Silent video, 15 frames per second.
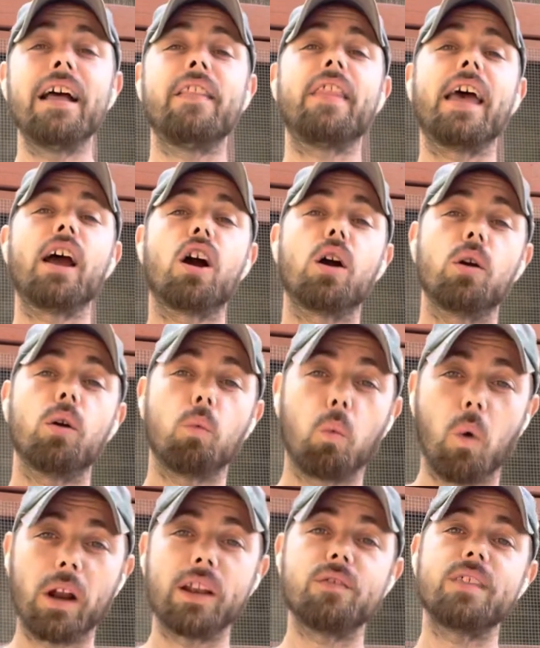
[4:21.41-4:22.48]
they are
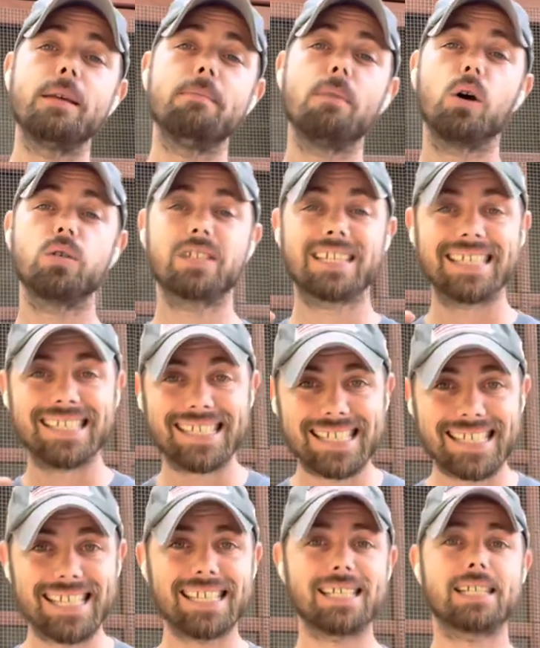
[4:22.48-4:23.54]
one of the most
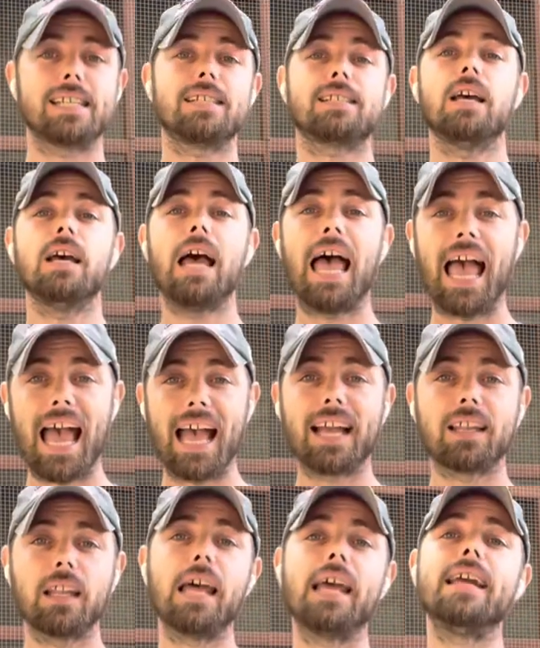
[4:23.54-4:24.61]
consistent
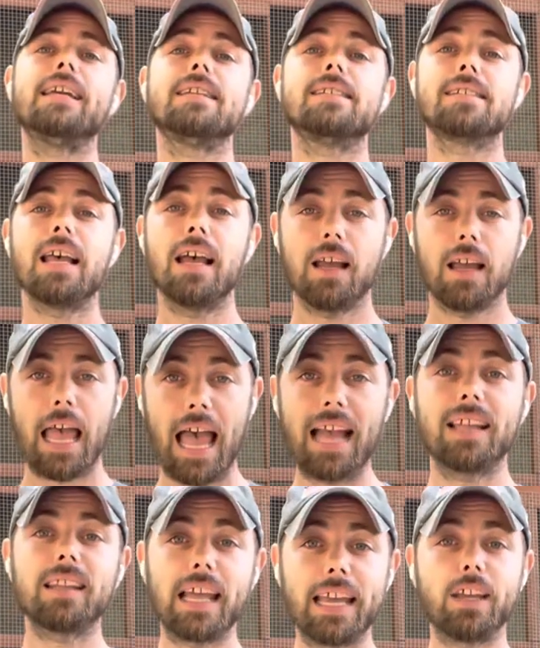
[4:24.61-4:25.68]
egg
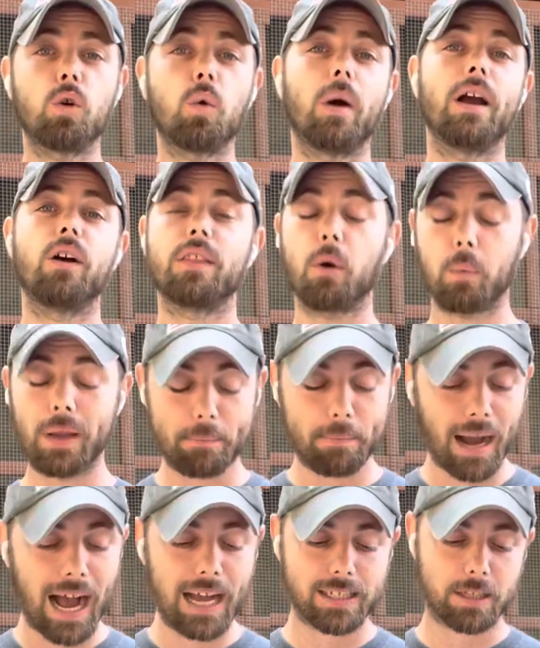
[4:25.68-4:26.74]
laying quail that we
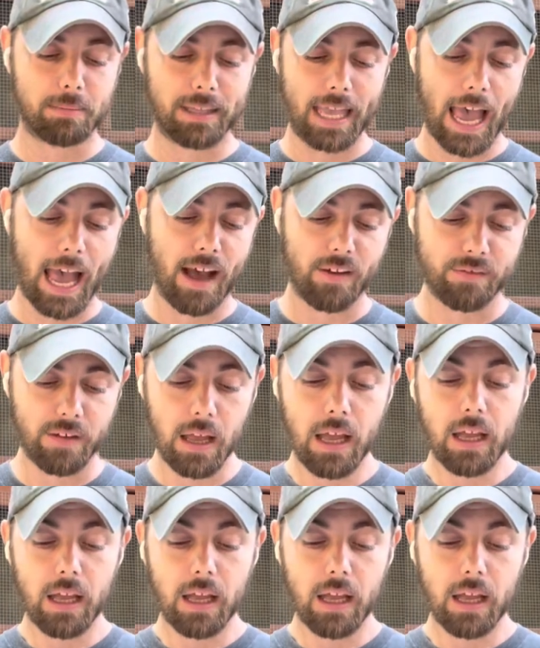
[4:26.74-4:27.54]
possibly have.